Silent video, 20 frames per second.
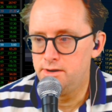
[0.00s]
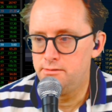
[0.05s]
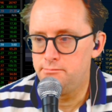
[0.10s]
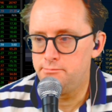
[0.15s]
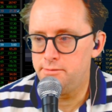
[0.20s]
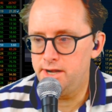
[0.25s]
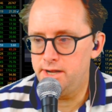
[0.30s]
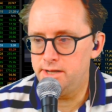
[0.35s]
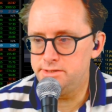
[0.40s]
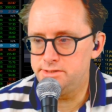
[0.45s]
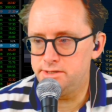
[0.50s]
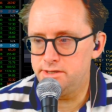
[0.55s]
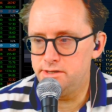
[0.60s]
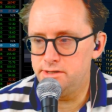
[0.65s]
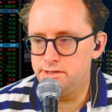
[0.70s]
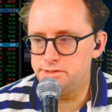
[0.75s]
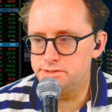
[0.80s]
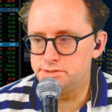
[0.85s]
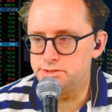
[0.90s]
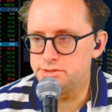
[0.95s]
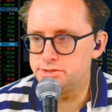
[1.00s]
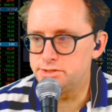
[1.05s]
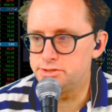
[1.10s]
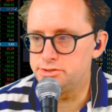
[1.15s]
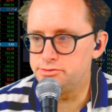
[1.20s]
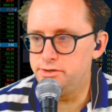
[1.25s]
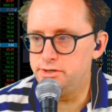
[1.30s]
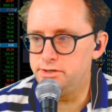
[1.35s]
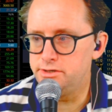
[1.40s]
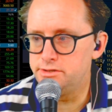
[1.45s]
my idea is just to
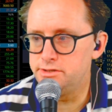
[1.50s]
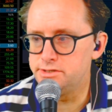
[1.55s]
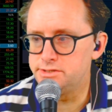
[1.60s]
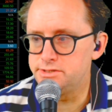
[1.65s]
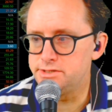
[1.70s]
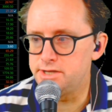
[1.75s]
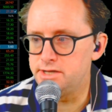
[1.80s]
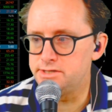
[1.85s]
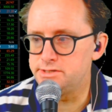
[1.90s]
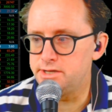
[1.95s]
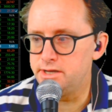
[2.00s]
treat this as